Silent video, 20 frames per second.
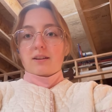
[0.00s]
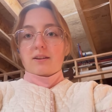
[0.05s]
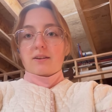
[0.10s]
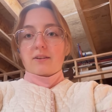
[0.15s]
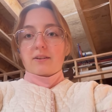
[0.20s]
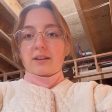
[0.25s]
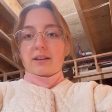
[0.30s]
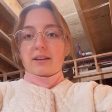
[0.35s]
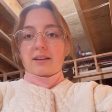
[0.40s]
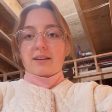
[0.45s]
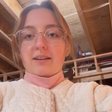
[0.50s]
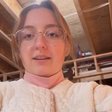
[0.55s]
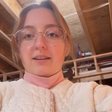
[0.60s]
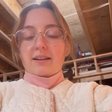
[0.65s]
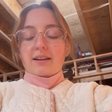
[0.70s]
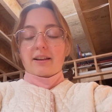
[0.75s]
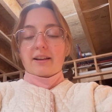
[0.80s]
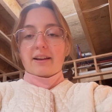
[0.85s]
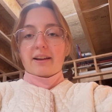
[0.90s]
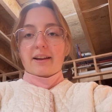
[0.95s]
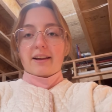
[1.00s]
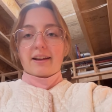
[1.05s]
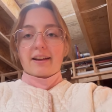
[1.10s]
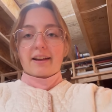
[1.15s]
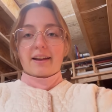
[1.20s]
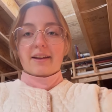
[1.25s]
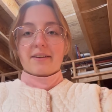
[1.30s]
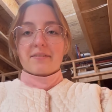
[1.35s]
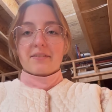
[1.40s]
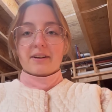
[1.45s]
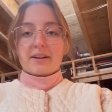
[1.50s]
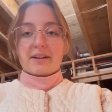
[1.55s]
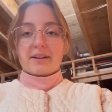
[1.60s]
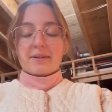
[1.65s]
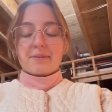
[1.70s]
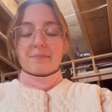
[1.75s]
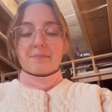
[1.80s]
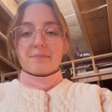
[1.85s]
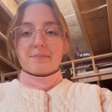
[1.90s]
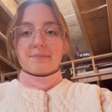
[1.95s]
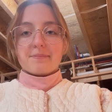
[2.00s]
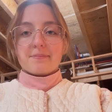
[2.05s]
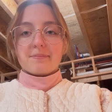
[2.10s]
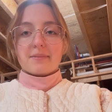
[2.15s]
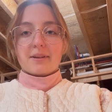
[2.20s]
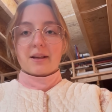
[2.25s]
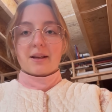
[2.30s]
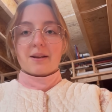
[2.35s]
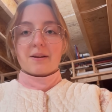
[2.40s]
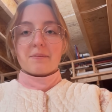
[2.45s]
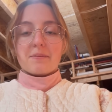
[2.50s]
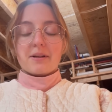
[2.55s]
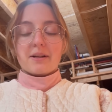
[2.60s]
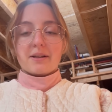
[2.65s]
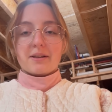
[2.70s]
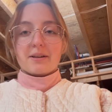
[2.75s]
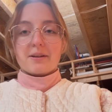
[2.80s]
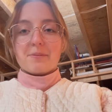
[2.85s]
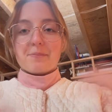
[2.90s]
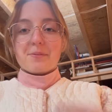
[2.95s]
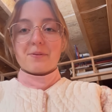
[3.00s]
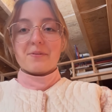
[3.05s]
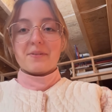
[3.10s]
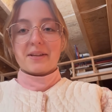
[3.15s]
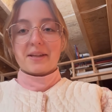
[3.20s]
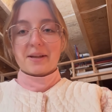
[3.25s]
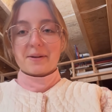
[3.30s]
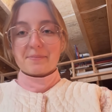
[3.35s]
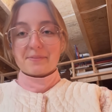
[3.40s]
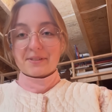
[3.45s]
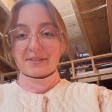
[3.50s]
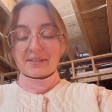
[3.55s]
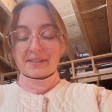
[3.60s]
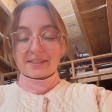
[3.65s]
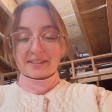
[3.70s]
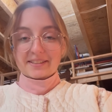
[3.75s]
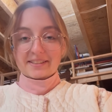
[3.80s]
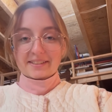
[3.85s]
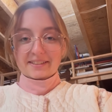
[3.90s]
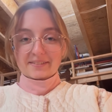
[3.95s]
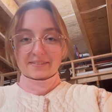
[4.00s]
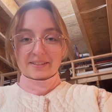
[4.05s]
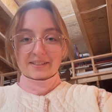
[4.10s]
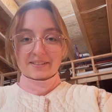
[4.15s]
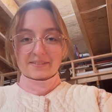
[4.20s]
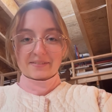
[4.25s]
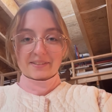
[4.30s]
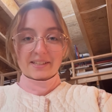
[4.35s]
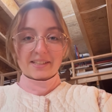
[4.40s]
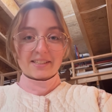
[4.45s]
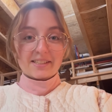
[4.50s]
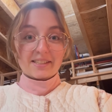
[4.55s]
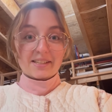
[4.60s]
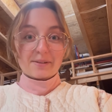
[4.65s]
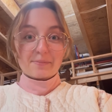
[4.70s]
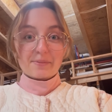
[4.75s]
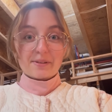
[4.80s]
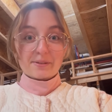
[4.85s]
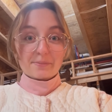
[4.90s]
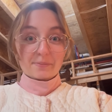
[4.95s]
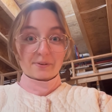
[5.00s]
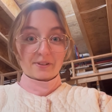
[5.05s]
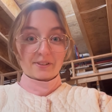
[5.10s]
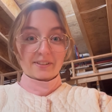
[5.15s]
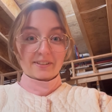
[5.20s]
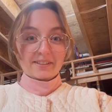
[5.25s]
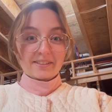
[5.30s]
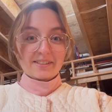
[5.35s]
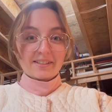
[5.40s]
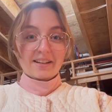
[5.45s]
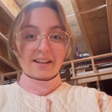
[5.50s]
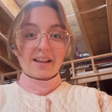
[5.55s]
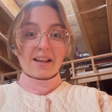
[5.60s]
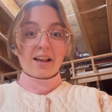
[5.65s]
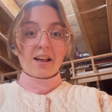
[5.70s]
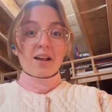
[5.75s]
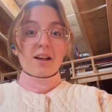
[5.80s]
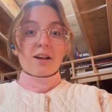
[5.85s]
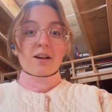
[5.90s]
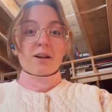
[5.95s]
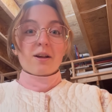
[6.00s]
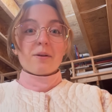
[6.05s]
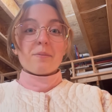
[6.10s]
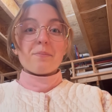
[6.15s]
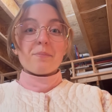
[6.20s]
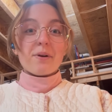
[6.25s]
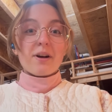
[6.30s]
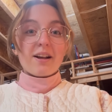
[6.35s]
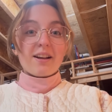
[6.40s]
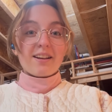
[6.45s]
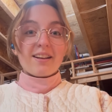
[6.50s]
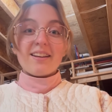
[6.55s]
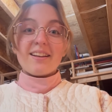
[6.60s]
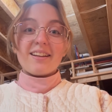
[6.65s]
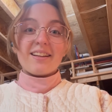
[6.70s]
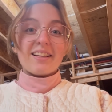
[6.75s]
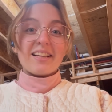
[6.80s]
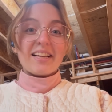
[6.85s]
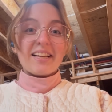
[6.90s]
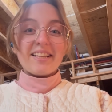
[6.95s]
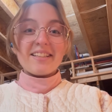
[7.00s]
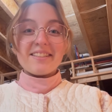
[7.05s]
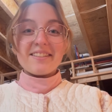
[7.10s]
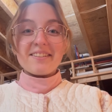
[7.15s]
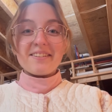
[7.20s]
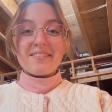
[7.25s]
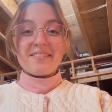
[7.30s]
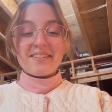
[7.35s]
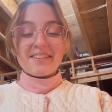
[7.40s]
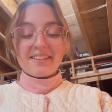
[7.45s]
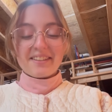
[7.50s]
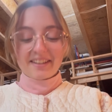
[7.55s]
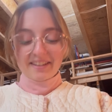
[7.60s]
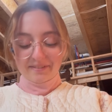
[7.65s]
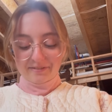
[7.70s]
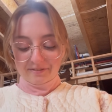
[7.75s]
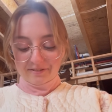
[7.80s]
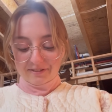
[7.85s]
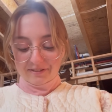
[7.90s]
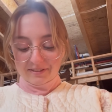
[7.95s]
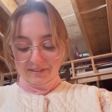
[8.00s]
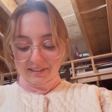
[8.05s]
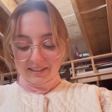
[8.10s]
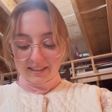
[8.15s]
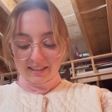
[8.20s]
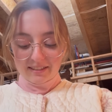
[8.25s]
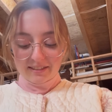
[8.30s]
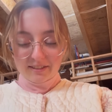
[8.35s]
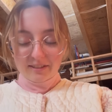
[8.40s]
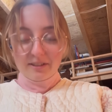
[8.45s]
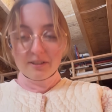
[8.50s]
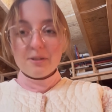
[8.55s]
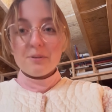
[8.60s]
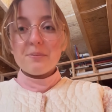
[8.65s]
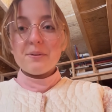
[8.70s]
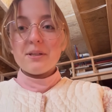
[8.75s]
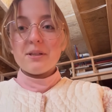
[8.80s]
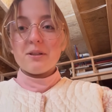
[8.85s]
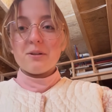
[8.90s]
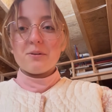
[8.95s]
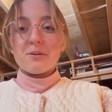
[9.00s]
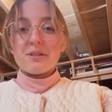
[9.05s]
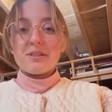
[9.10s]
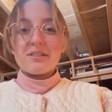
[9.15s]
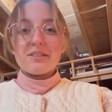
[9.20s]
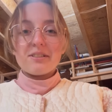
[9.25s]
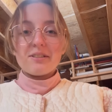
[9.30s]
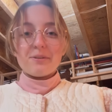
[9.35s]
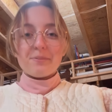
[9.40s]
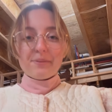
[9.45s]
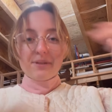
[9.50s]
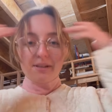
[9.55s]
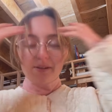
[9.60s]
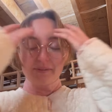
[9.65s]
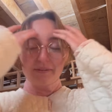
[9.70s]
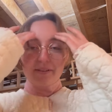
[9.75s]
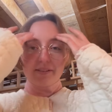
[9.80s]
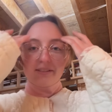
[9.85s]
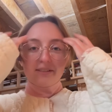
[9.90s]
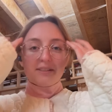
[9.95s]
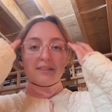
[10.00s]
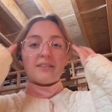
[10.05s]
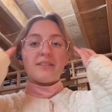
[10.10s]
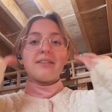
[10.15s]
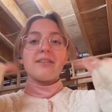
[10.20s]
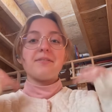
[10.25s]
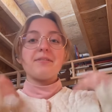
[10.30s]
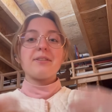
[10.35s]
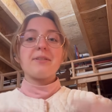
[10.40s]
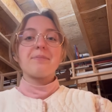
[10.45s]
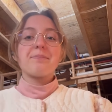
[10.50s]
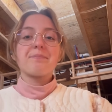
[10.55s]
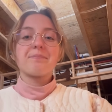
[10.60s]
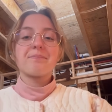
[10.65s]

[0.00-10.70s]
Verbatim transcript: Okay, I have it on. I'm not gonna move the camera so you can see the rest of it because that'd be spoilers. But it's so delightful. It's a little bit large still, but I'm just gonna leave it.